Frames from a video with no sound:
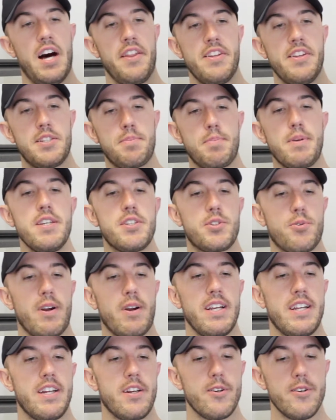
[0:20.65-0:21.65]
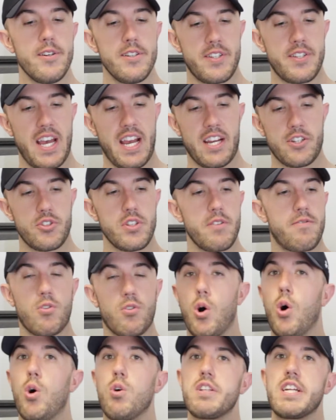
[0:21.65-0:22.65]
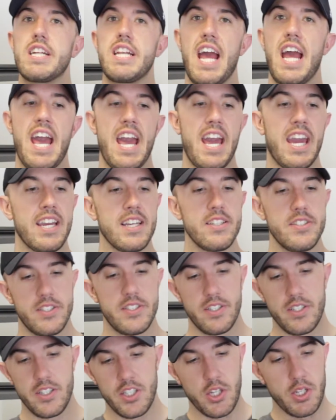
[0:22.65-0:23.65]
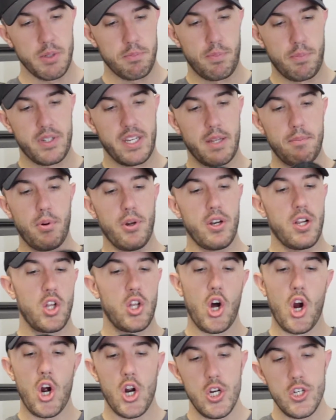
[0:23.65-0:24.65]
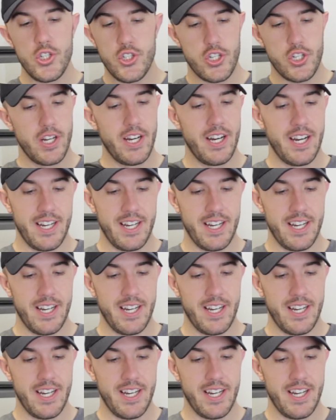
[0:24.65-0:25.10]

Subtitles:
This piece right here is actually for holding eggs. You can put a large